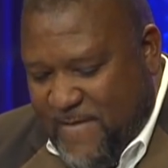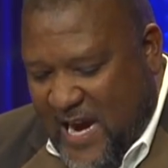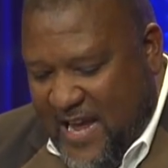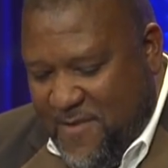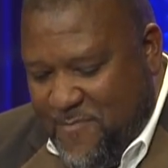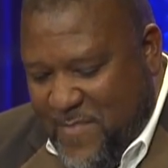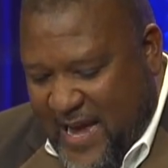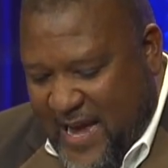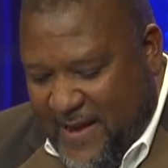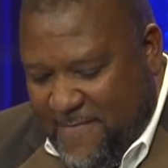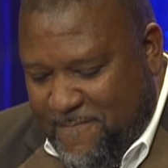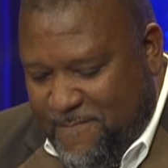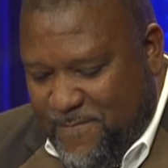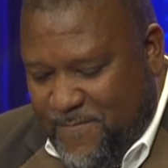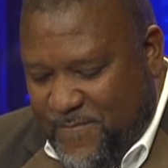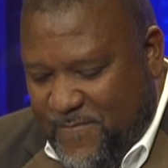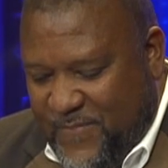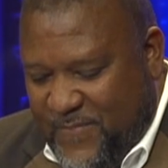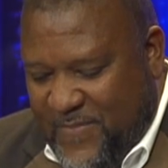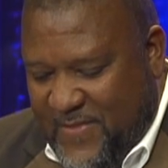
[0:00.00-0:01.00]
Amen
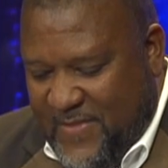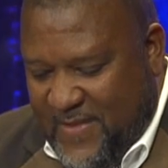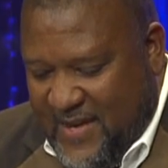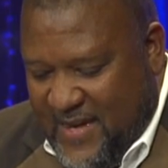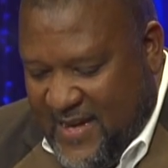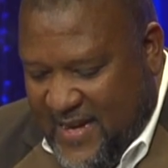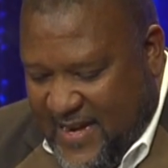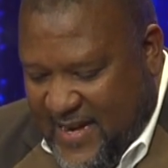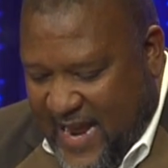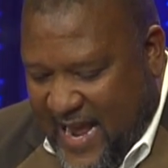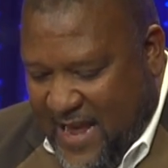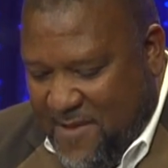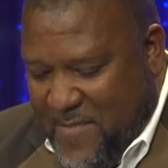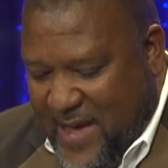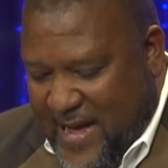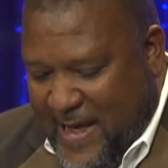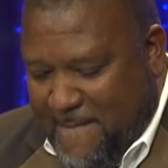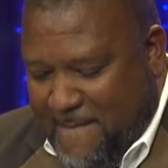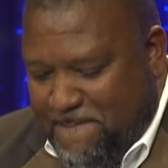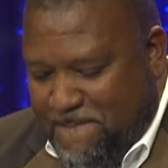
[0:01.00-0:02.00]
and
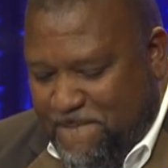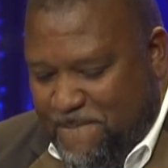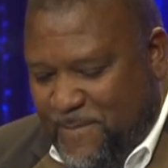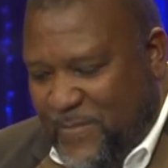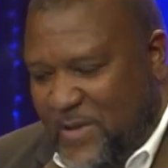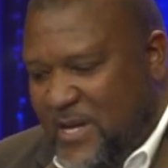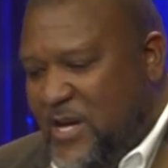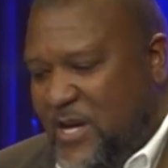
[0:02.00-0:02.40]
amen.